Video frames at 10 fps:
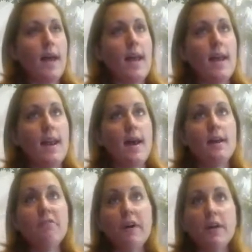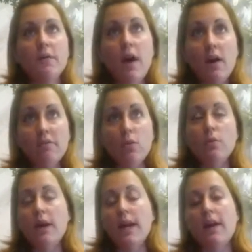if I don't have
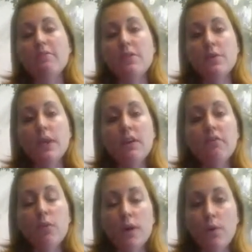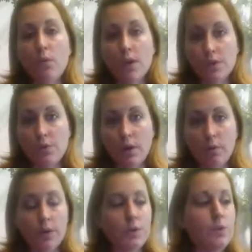all my life to live, what do I
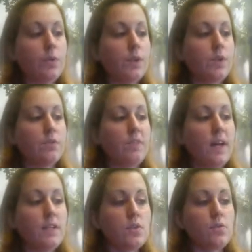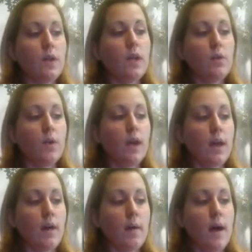want to do? And so that's really when
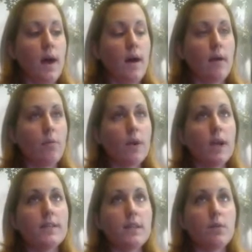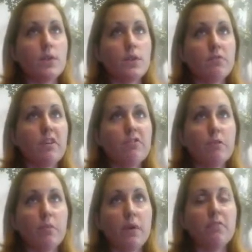I realized I was so far
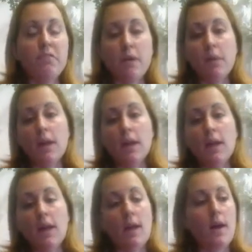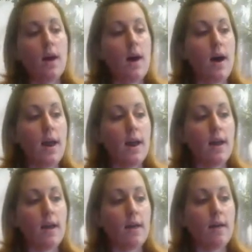from my family.
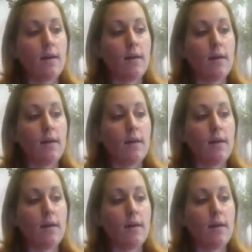It